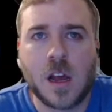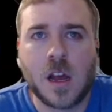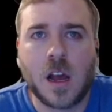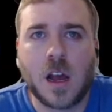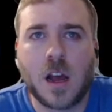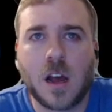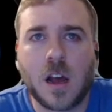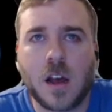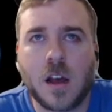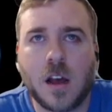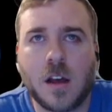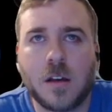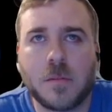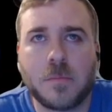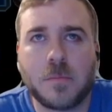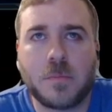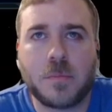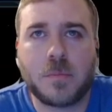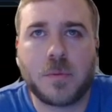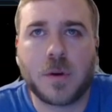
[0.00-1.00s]

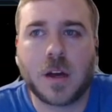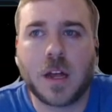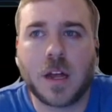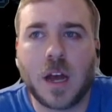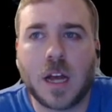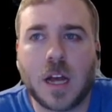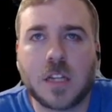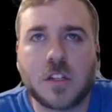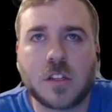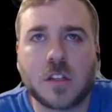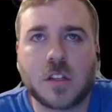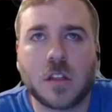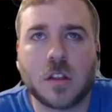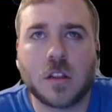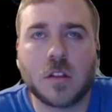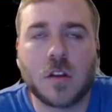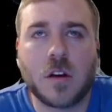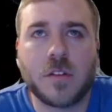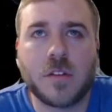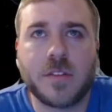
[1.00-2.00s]
But I just
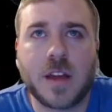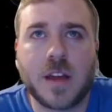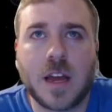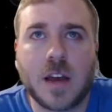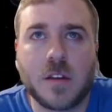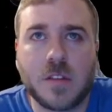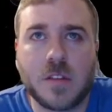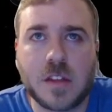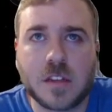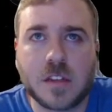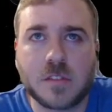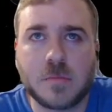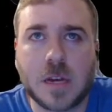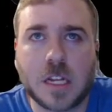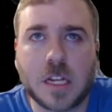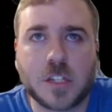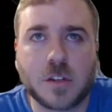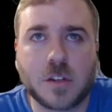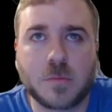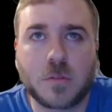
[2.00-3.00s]
love how this
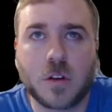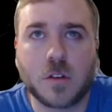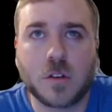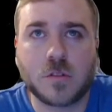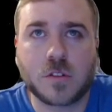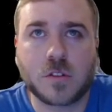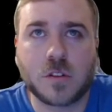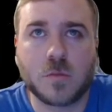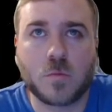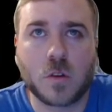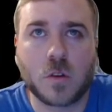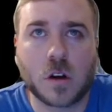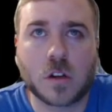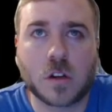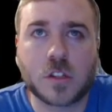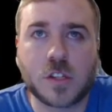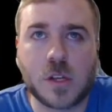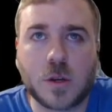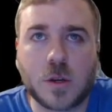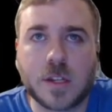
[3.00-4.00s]
matchup goes and
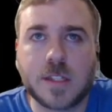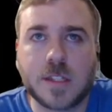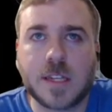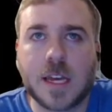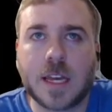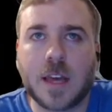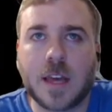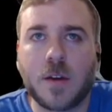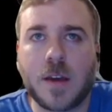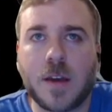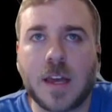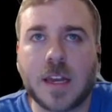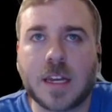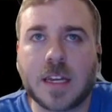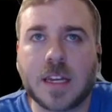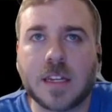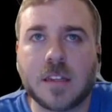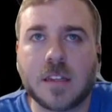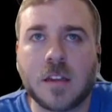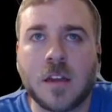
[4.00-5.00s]
works. You can take out
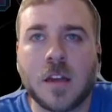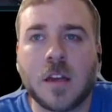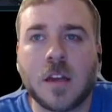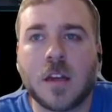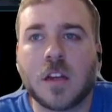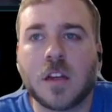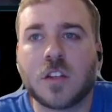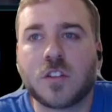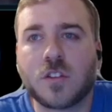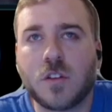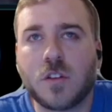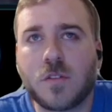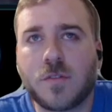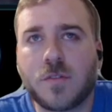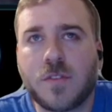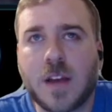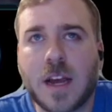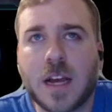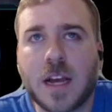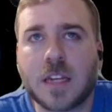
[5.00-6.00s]
Anakin so
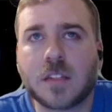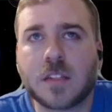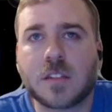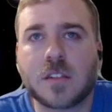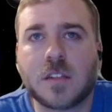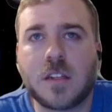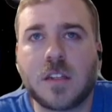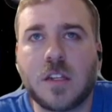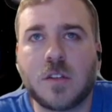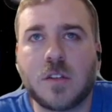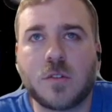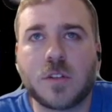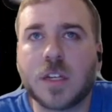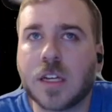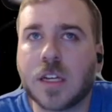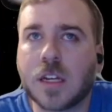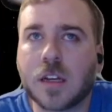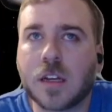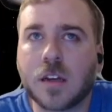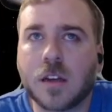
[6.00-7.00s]
fast
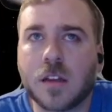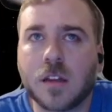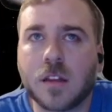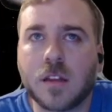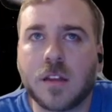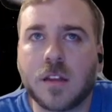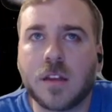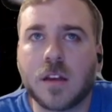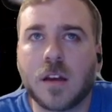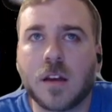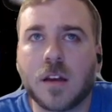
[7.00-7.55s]
using the...